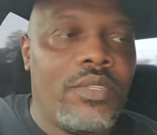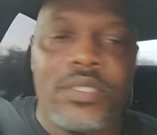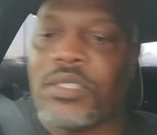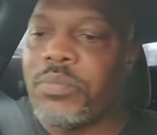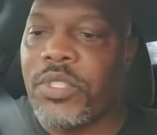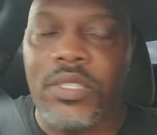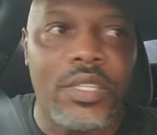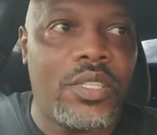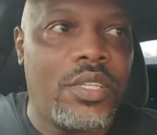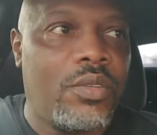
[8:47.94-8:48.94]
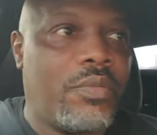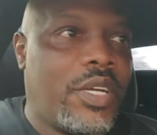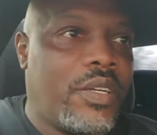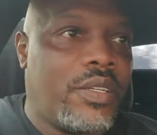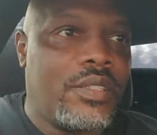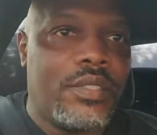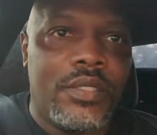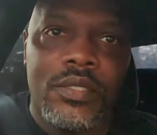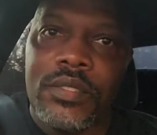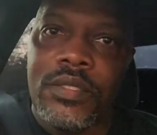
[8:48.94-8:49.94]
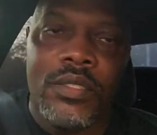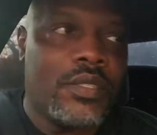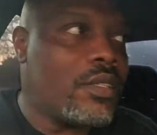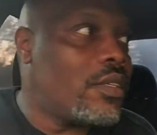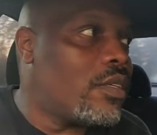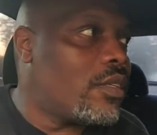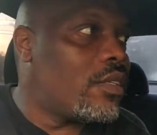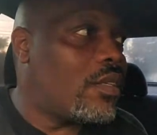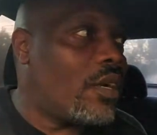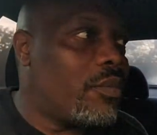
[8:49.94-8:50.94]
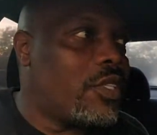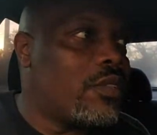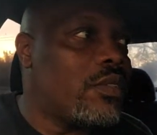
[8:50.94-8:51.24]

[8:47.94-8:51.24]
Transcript: just put the Q, man? Dummy.